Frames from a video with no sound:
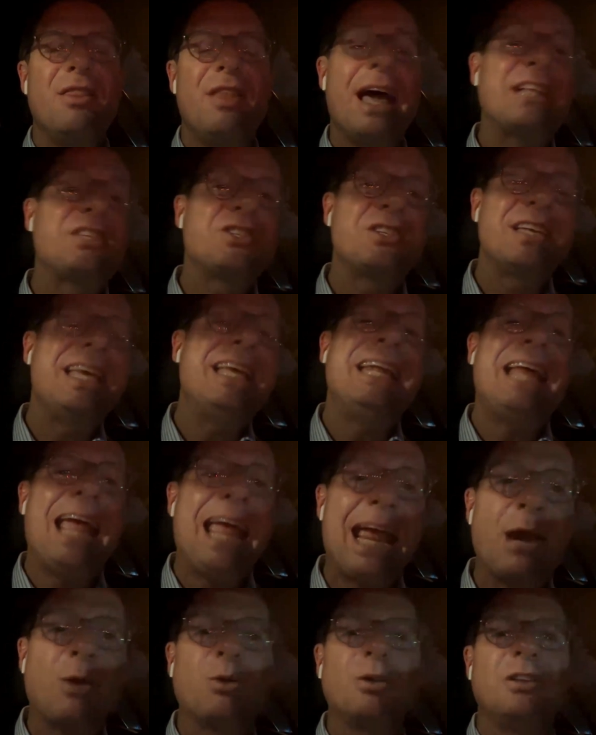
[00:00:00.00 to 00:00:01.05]
That's
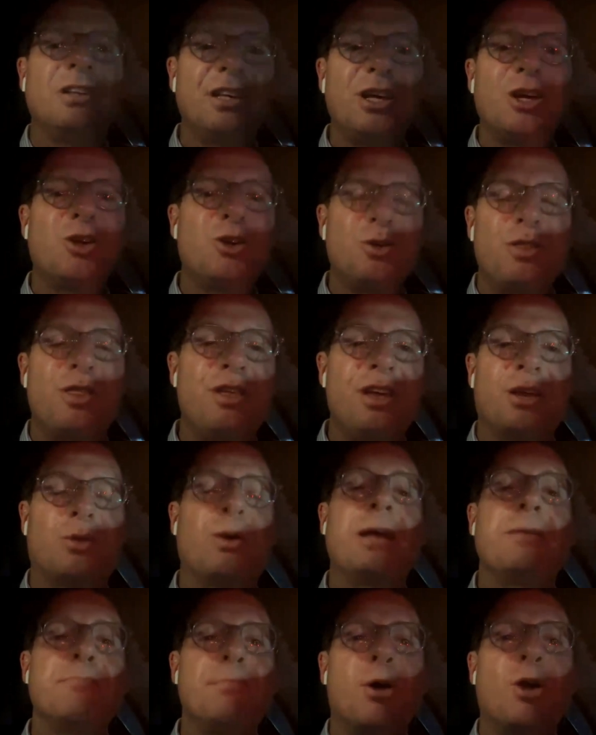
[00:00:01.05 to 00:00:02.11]
inherently a good
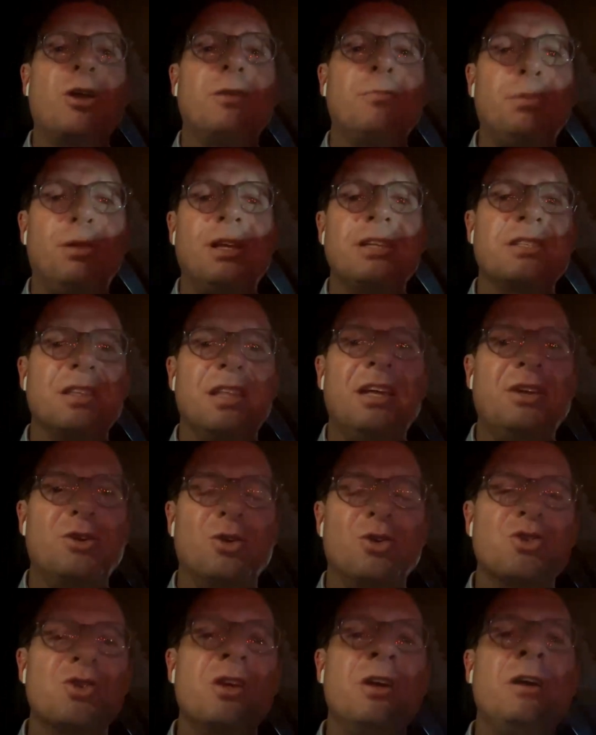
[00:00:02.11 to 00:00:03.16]
thing, right? Marketplace
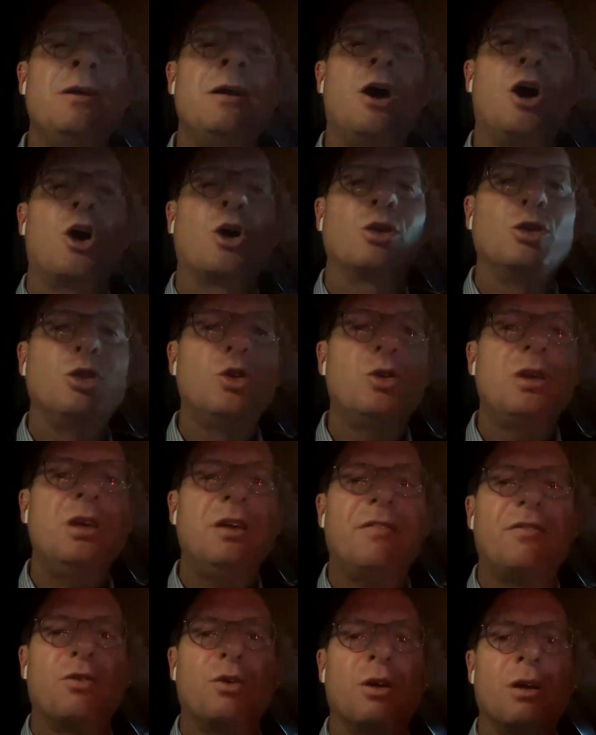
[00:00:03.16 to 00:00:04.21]
lenders are
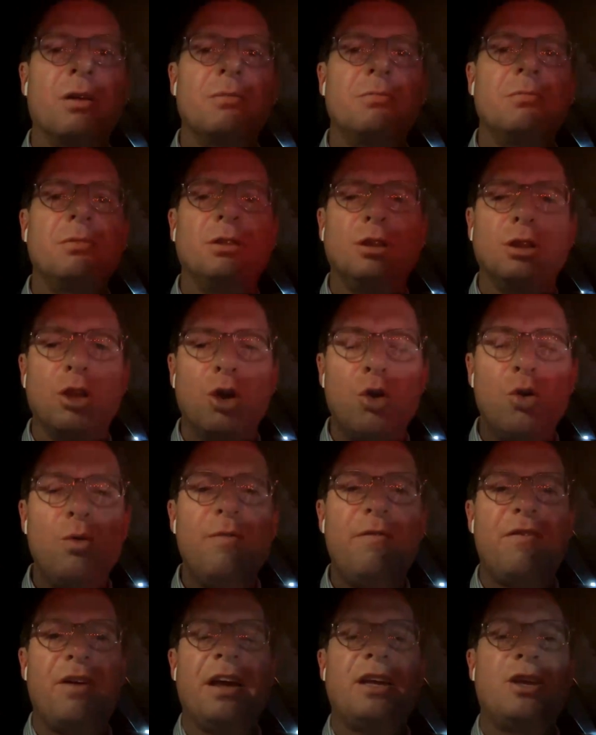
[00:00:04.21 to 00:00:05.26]
looking for
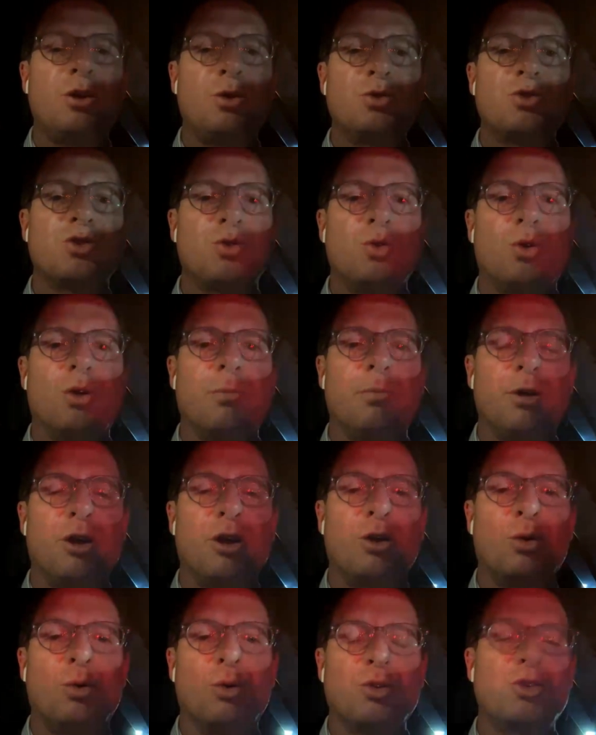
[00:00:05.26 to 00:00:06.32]
low FICO score
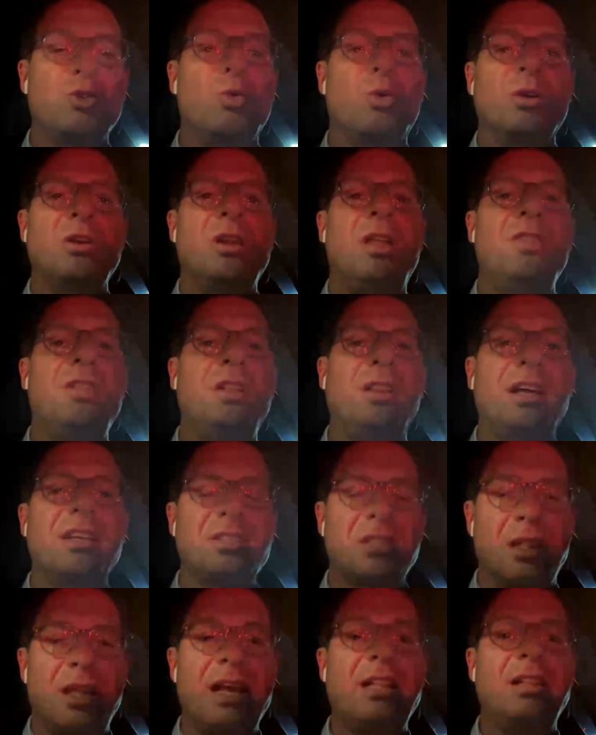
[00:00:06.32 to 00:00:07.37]
borrowers who are
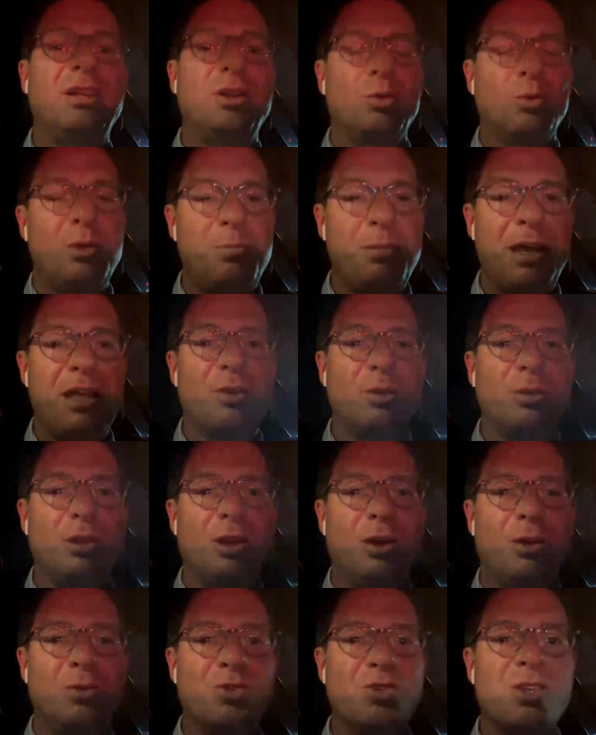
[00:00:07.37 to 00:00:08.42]
nonetheless likely to repay
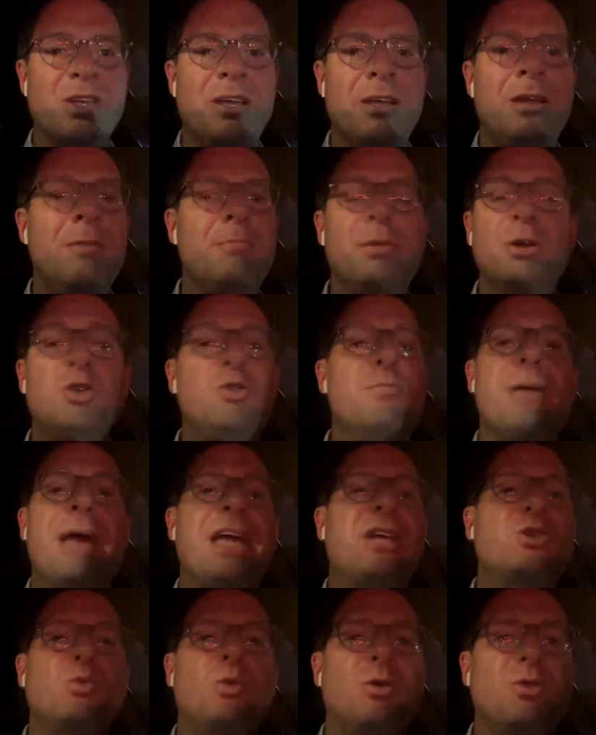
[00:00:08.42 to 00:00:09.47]
their loans, but who
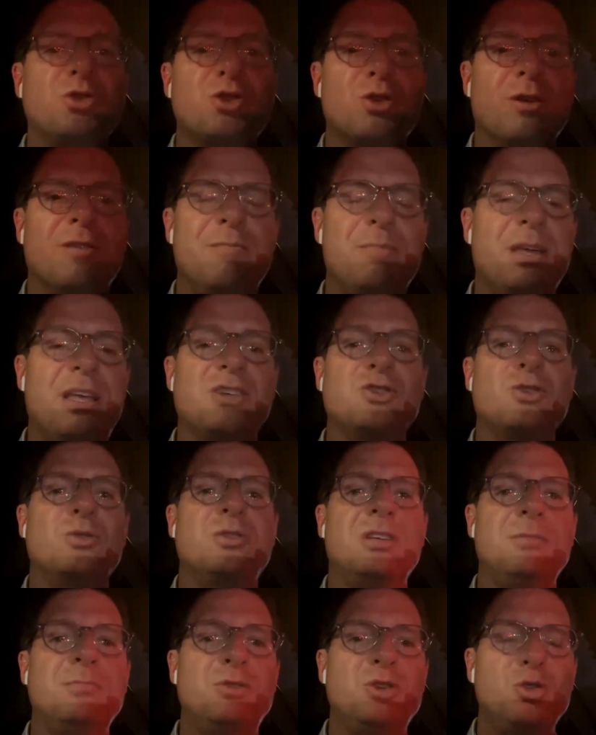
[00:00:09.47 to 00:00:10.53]
banks won't serve because
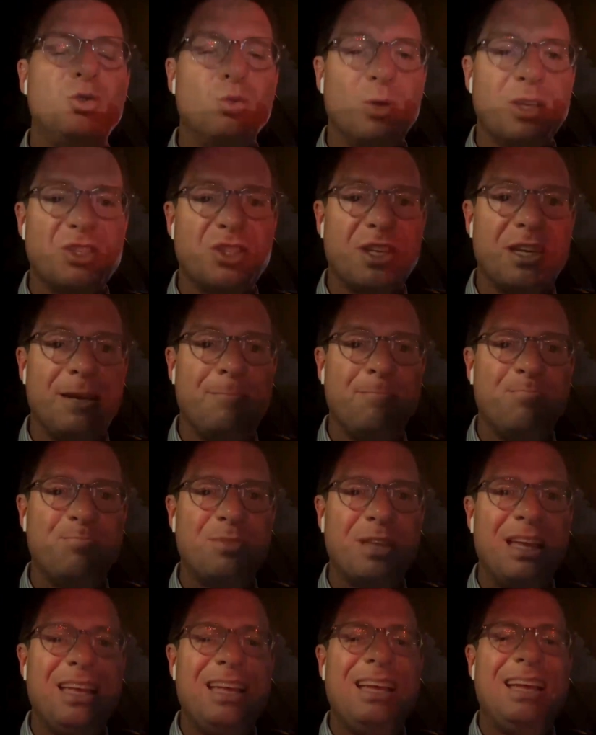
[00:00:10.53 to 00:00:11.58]
they're deemed too risky.
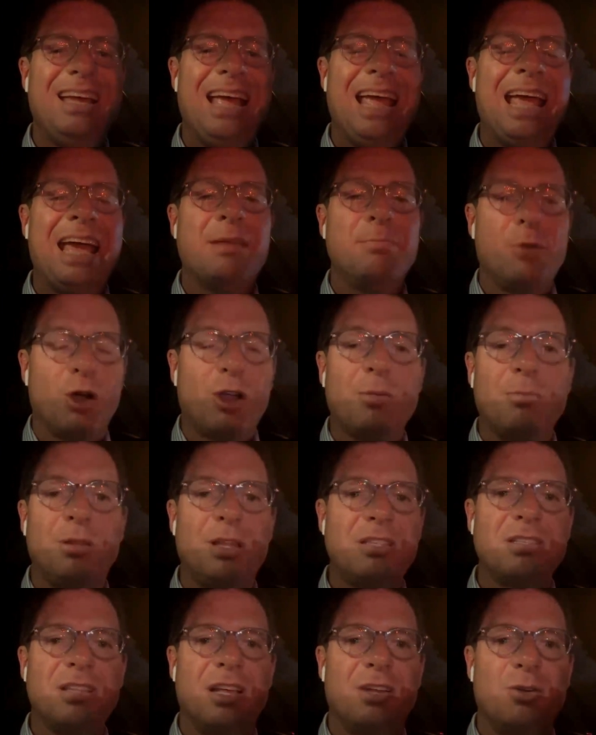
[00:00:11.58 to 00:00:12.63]
And
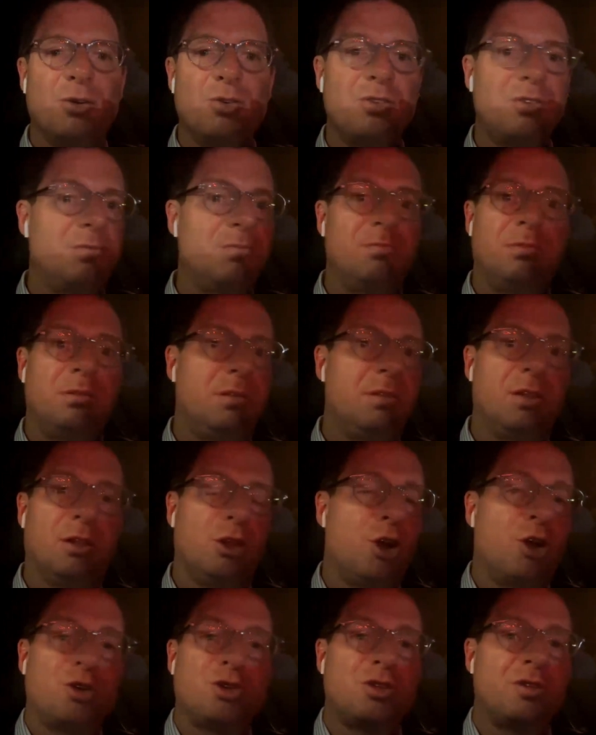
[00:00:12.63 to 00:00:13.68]
marketplace lenders,
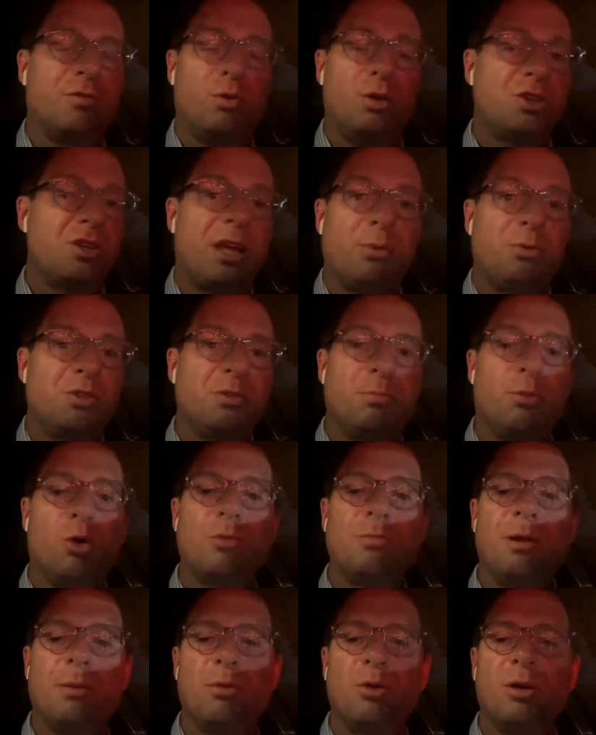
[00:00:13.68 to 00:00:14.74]
the largest of which I was a
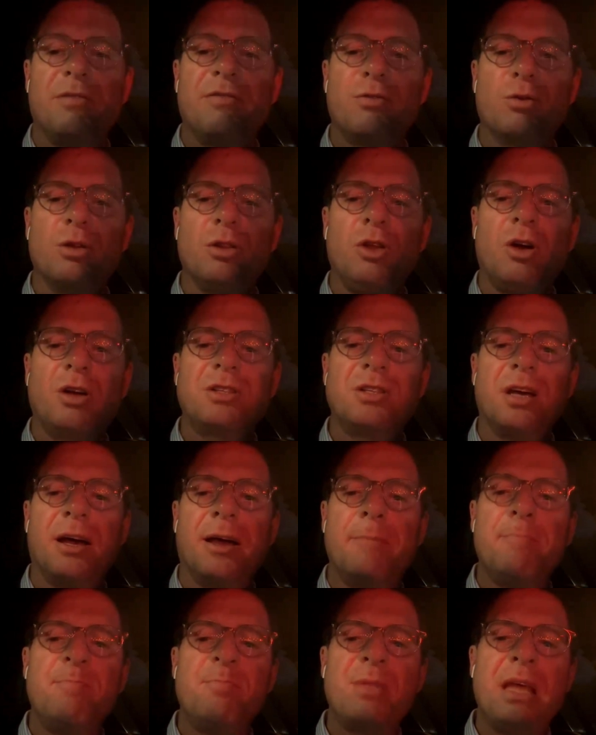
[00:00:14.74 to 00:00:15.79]
board member of for a long
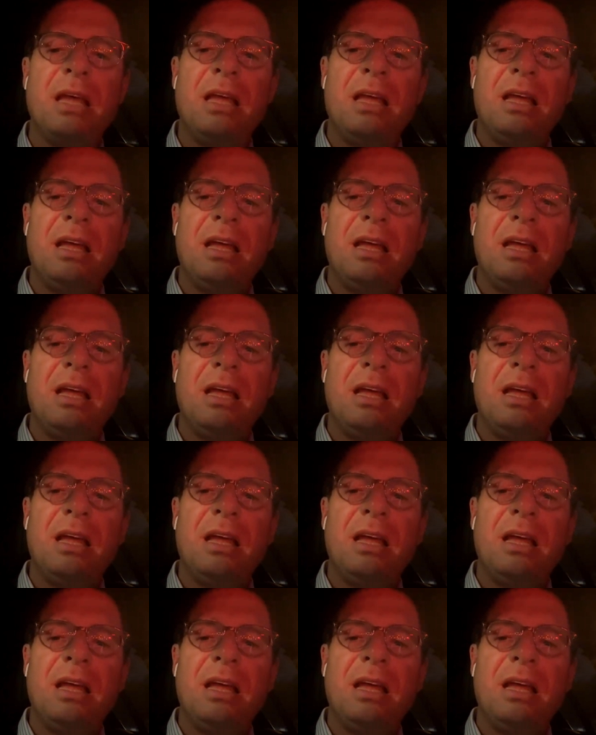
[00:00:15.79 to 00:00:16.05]
time,